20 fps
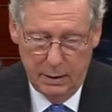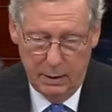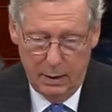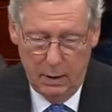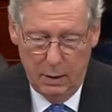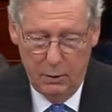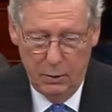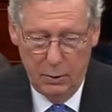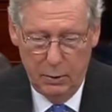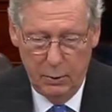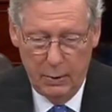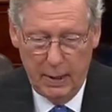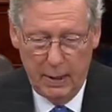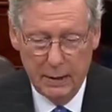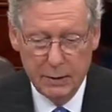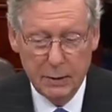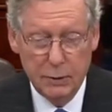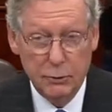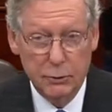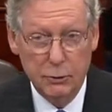know who
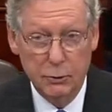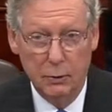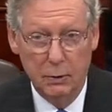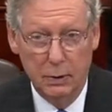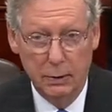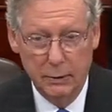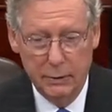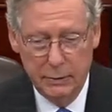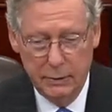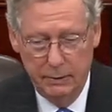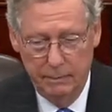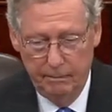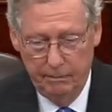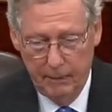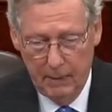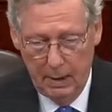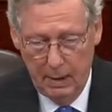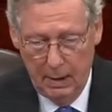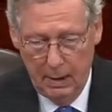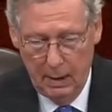has insurance,
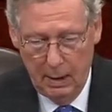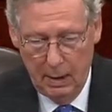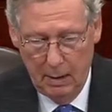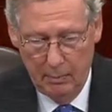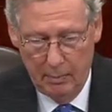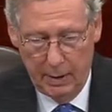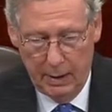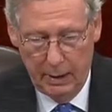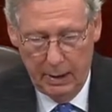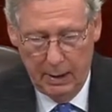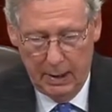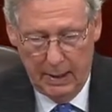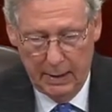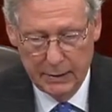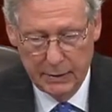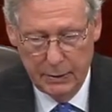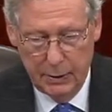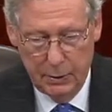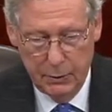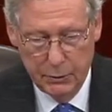
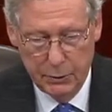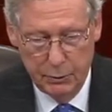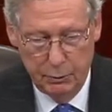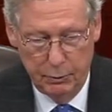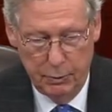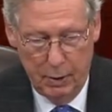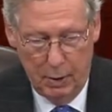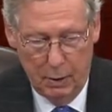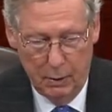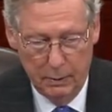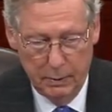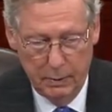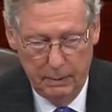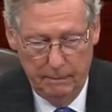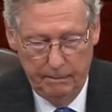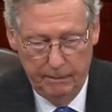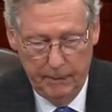penalize those who don't,